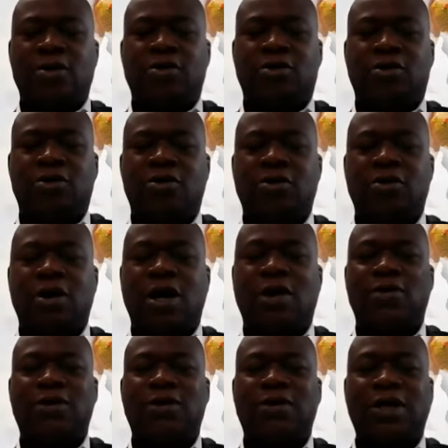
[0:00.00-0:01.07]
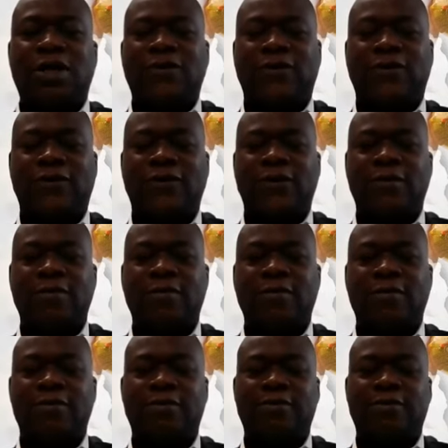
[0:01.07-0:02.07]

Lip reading: So I will start from